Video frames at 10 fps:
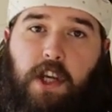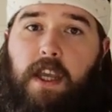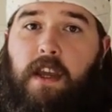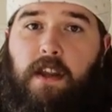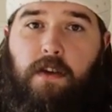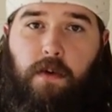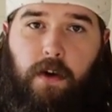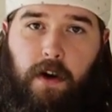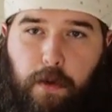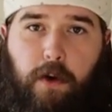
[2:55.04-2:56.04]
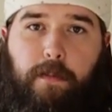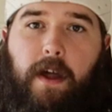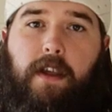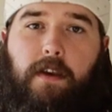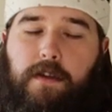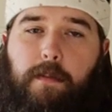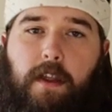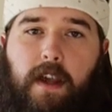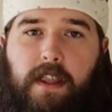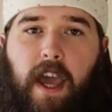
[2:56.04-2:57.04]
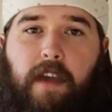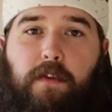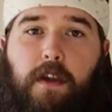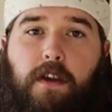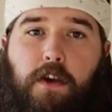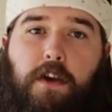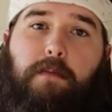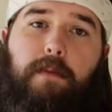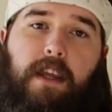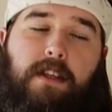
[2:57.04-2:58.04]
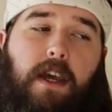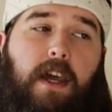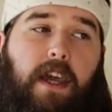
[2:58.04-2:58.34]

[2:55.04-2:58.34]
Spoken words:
chicken or pork belly or something like that, if you're going to cook a meat,